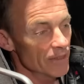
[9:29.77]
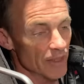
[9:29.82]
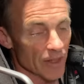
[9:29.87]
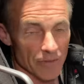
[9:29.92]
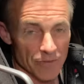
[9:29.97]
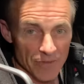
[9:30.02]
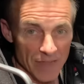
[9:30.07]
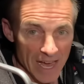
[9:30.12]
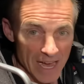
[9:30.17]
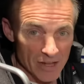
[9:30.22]
the
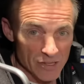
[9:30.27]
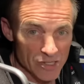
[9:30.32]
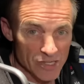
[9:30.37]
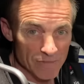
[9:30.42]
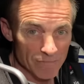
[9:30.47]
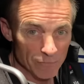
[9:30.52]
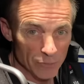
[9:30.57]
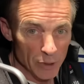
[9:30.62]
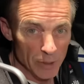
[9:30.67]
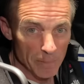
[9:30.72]

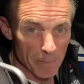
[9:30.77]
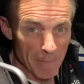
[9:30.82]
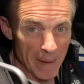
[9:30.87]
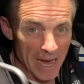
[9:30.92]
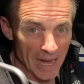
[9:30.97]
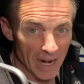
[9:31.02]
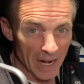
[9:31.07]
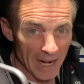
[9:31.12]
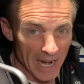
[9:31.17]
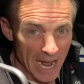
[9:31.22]
1,000 foot
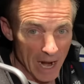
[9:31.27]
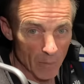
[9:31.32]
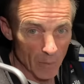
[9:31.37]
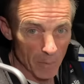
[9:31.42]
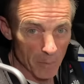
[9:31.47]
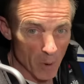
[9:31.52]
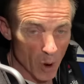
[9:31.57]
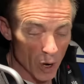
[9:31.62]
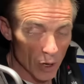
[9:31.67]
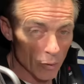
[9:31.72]
mile an
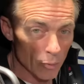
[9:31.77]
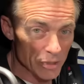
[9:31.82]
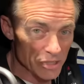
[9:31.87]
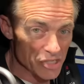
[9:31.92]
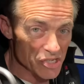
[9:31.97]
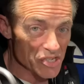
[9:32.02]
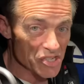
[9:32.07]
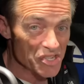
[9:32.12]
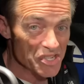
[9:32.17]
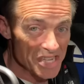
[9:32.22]
hour mark,
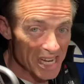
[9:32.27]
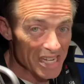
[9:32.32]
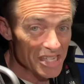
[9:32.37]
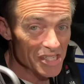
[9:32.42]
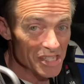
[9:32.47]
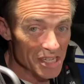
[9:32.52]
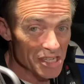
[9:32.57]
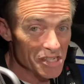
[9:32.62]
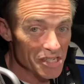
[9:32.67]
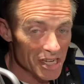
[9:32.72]
which is
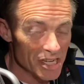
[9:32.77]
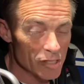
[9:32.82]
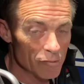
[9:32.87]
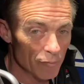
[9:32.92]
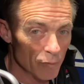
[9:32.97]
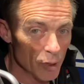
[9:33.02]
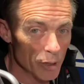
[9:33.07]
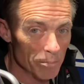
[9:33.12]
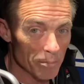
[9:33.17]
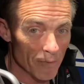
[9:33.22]
66
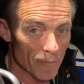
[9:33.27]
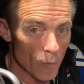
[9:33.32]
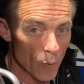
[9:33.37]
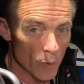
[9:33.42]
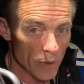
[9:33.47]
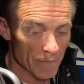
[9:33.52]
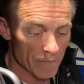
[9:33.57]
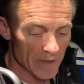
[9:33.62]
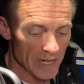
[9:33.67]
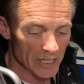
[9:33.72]
foot
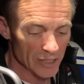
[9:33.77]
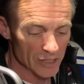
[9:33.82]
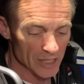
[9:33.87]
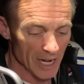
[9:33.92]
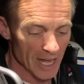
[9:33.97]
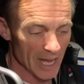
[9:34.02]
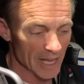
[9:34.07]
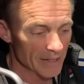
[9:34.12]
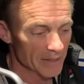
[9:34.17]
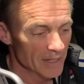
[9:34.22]
before the finish
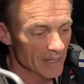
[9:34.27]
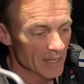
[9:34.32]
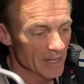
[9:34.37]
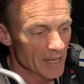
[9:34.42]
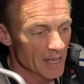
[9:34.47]
line,